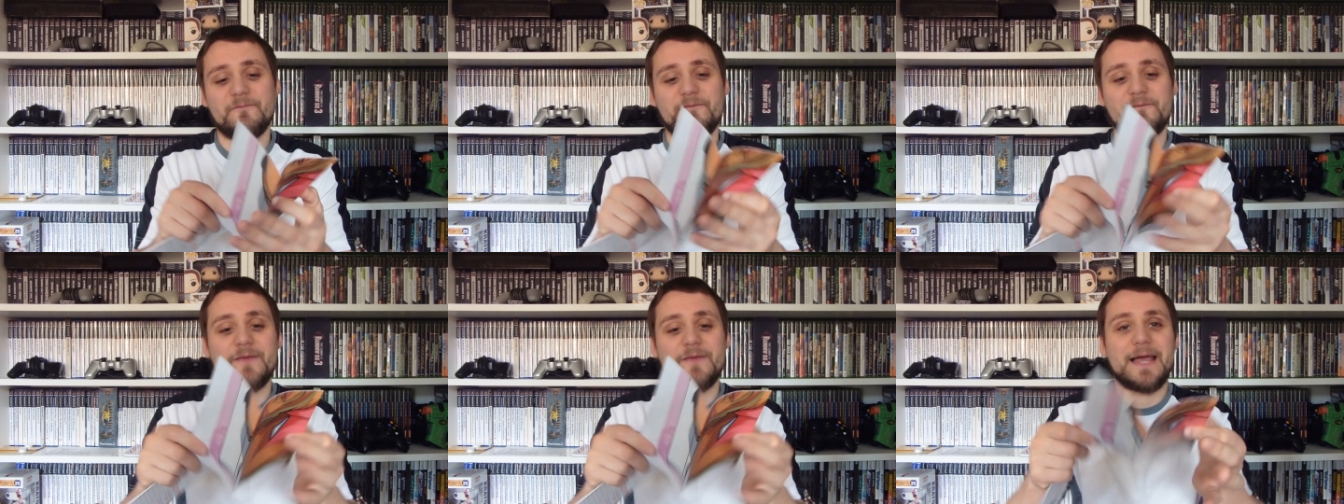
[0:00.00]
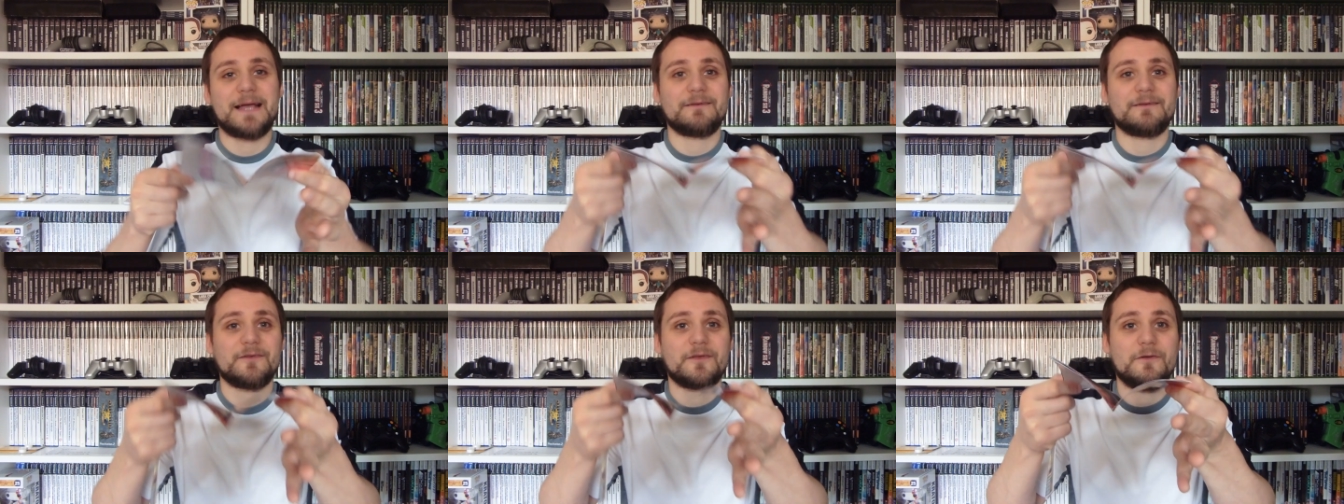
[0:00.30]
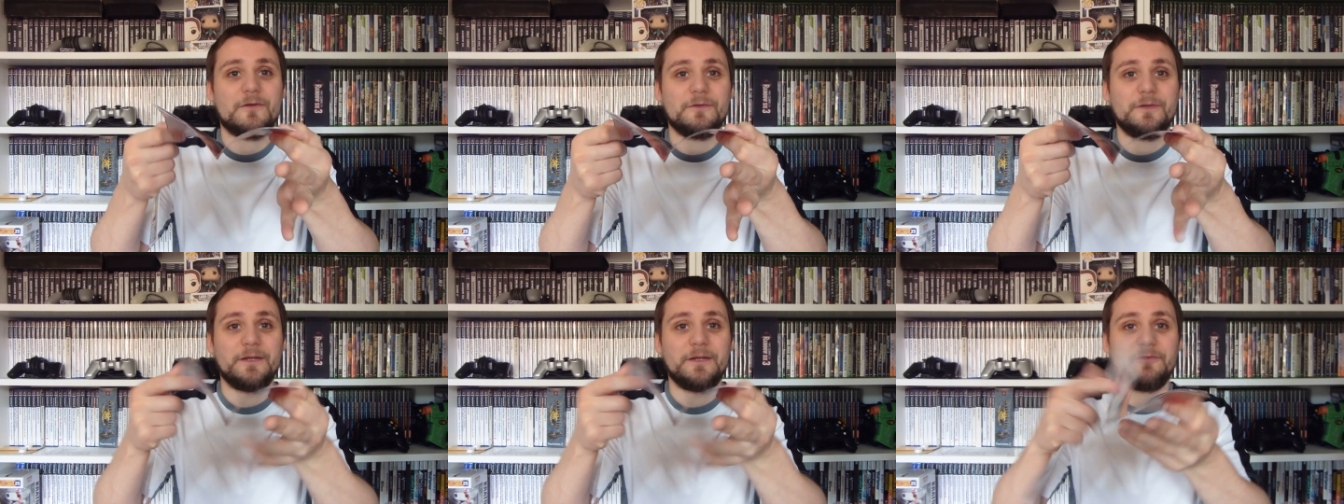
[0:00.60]
flat
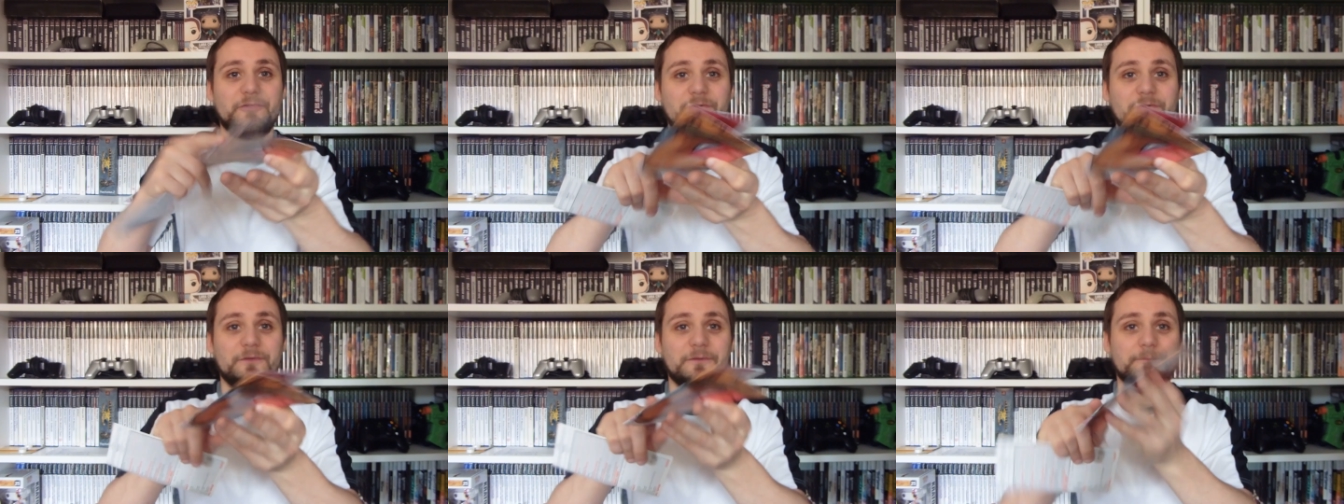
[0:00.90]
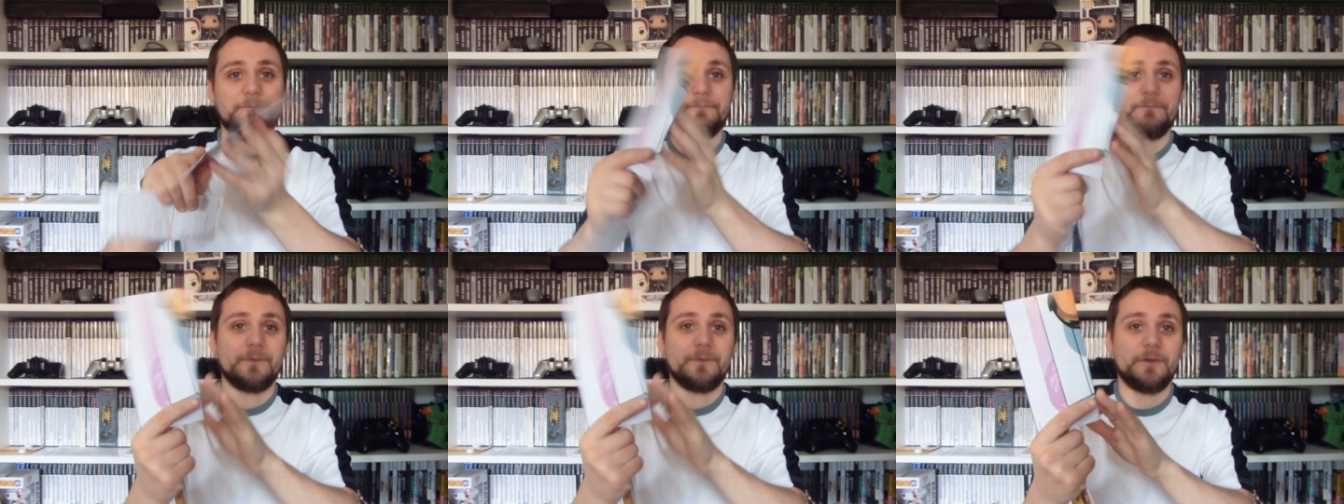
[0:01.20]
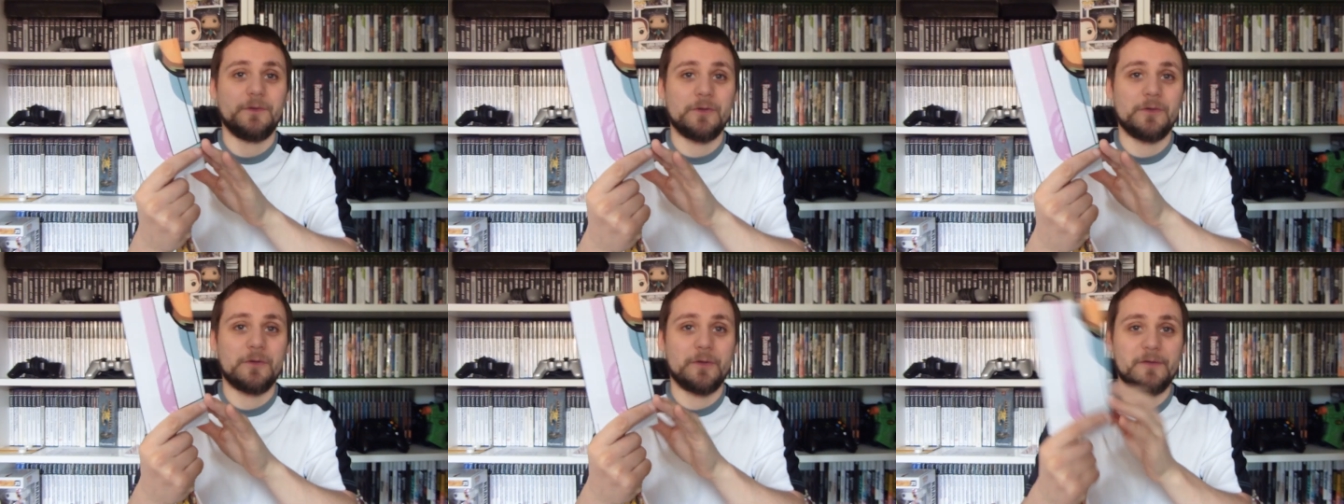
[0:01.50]
condition
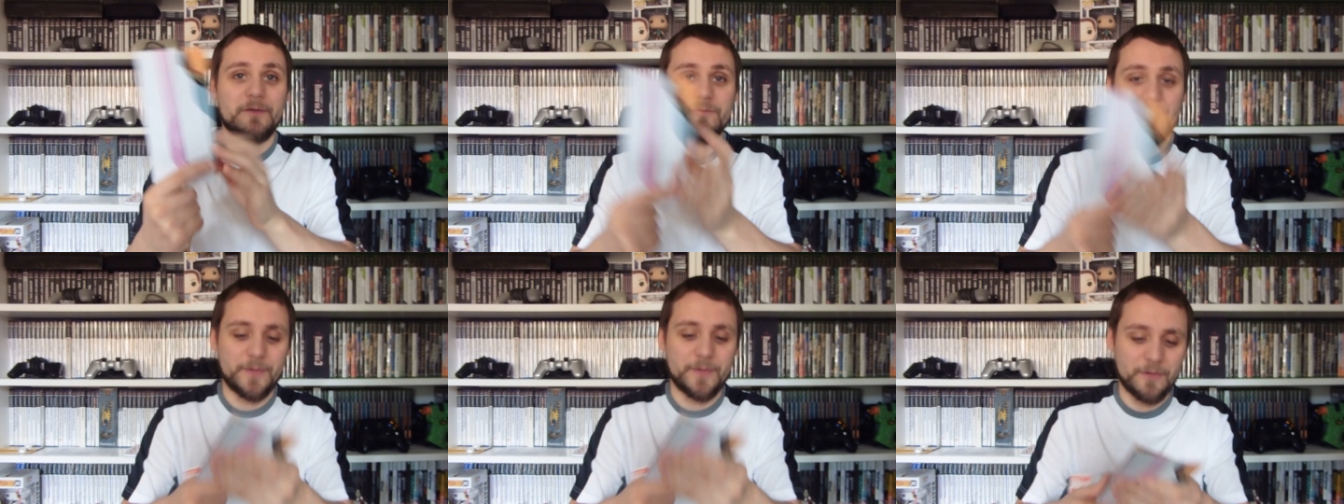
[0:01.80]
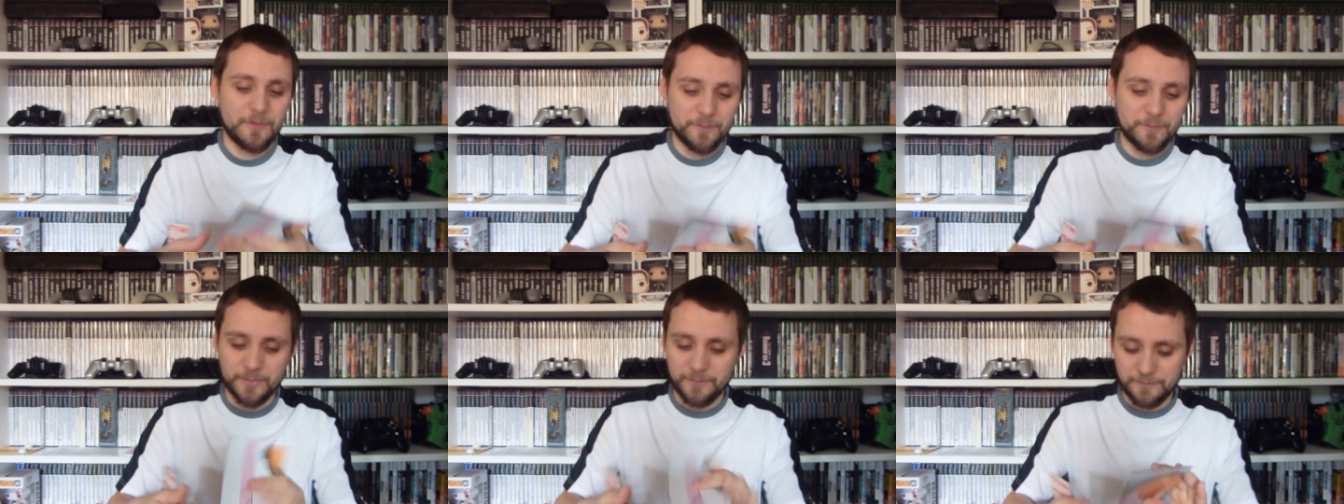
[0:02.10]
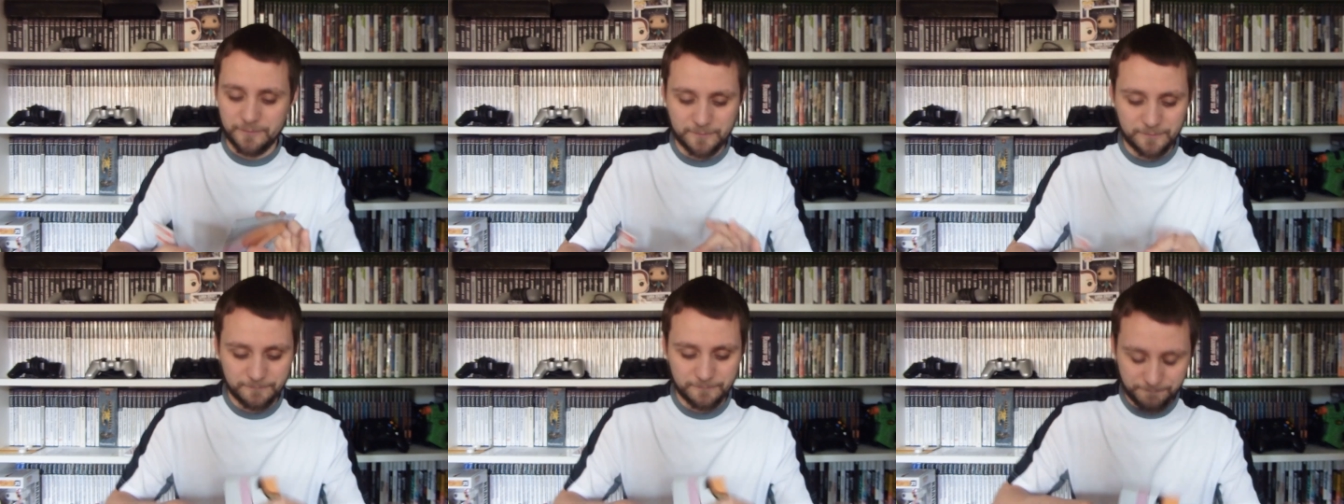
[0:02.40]
not even been
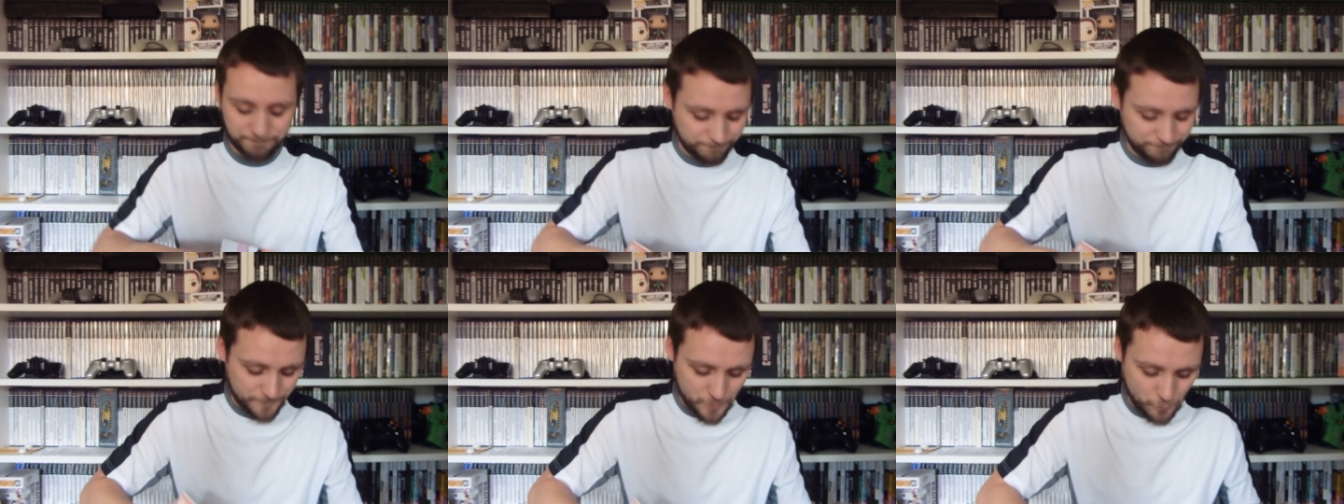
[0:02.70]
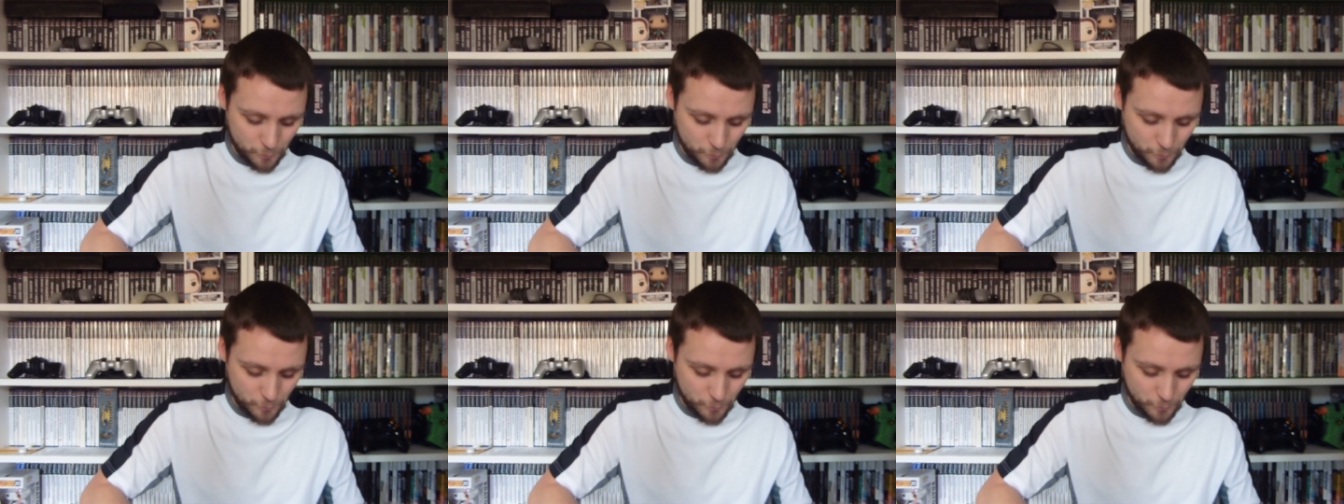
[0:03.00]
opened.